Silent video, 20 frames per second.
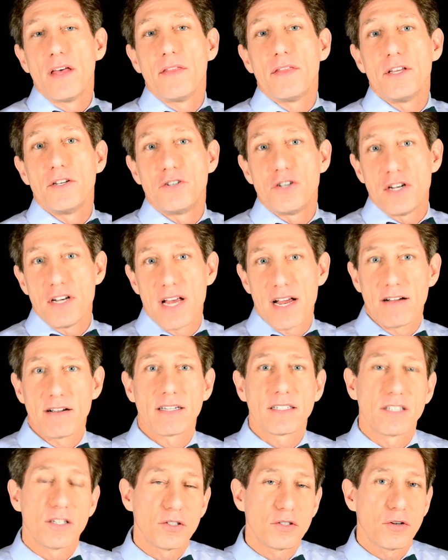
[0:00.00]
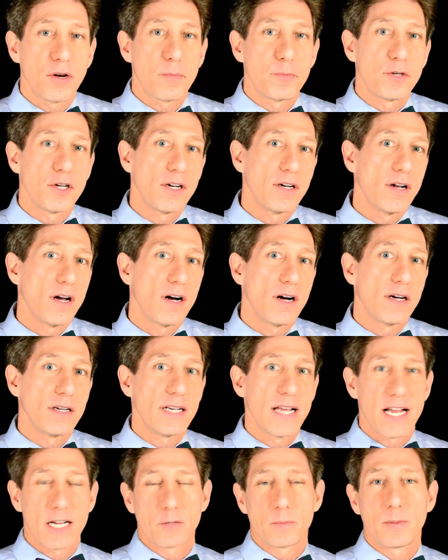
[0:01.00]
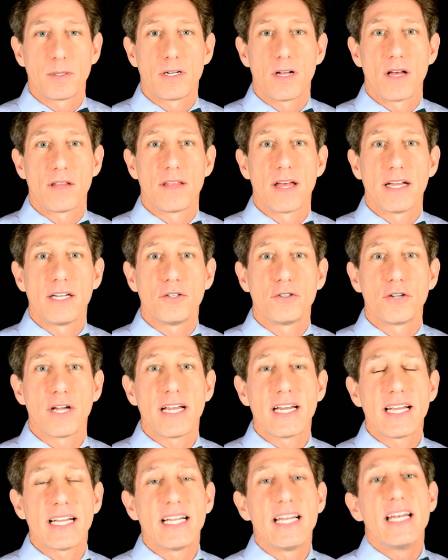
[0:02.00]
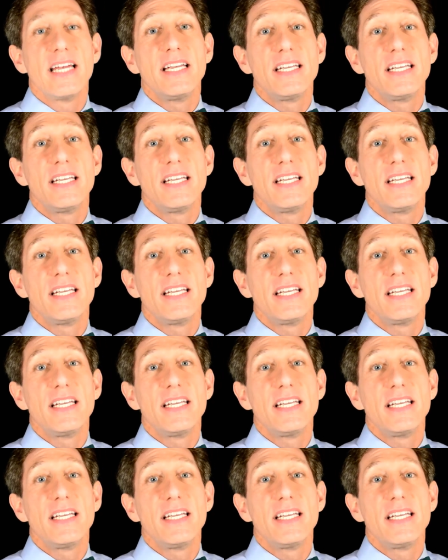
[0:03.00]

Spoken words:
the generic description on expert online training